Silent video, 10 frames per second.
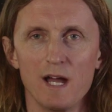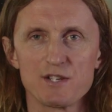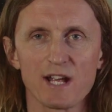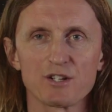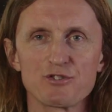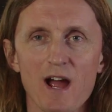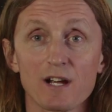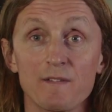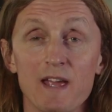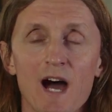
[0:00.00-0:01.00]
Second track
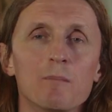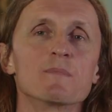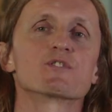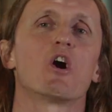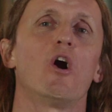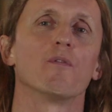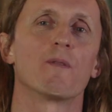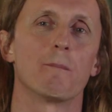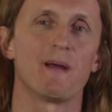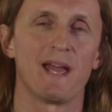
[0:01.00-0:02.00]
on the album is called
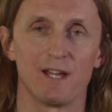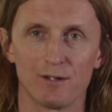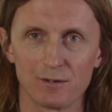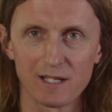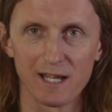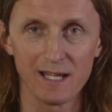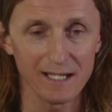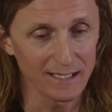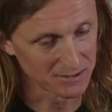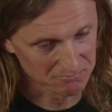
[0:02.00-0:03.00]
The Pale
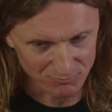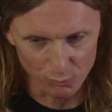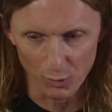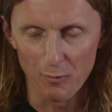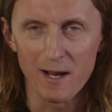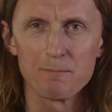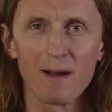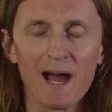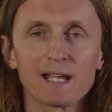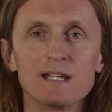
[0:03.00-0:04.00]
King, and we're right
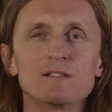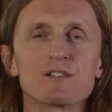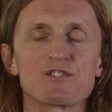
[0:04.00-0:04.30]
back into